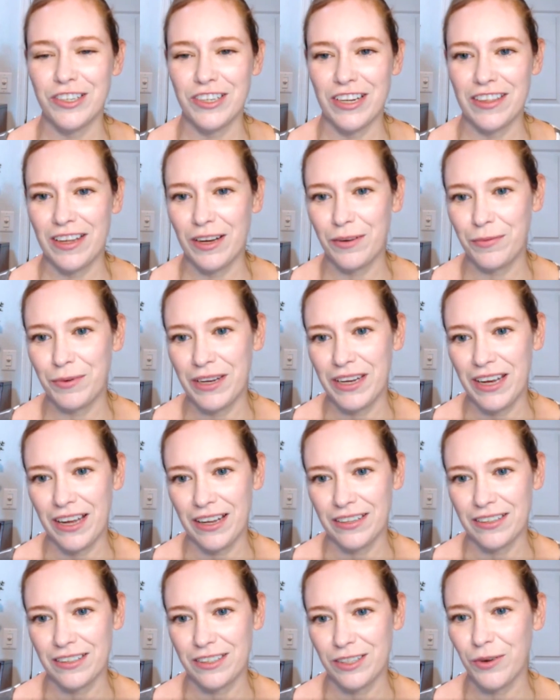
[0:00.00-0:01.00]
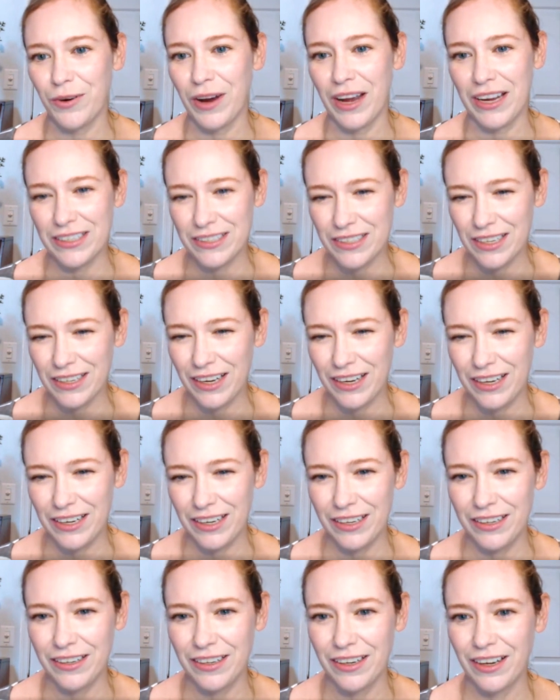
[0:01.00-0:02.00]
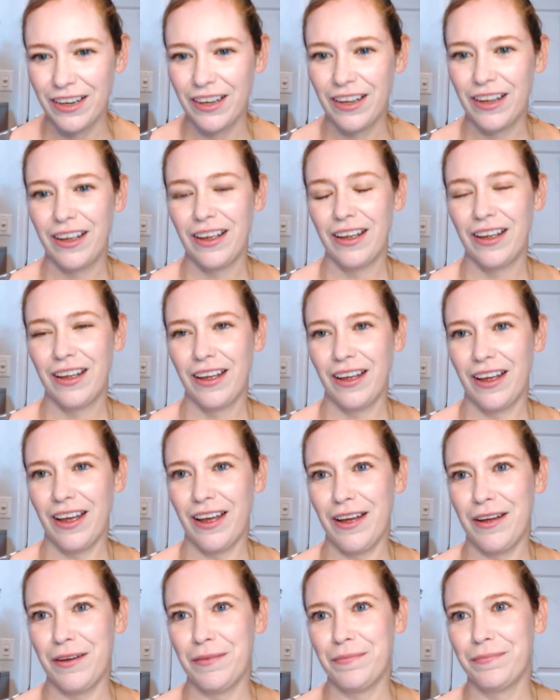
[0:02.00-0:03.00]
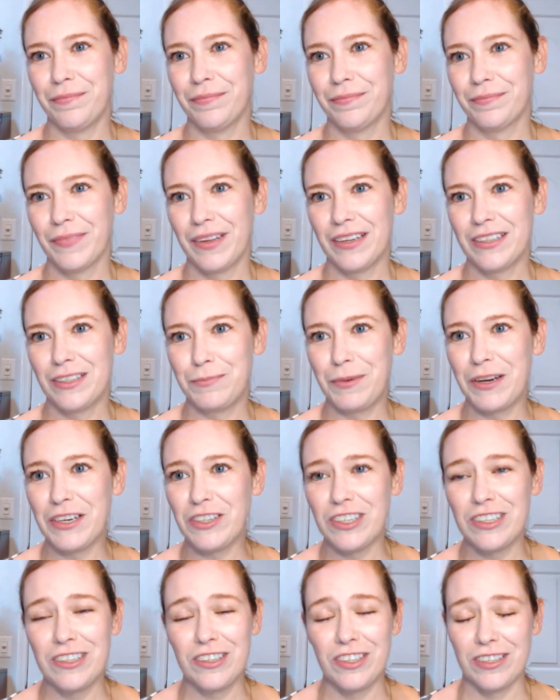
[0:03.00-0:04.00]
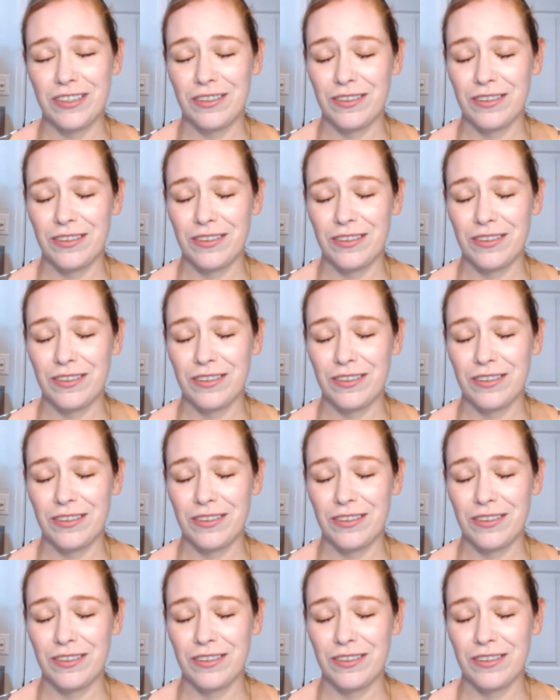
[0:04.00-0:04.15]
I think we get so isolated, especially just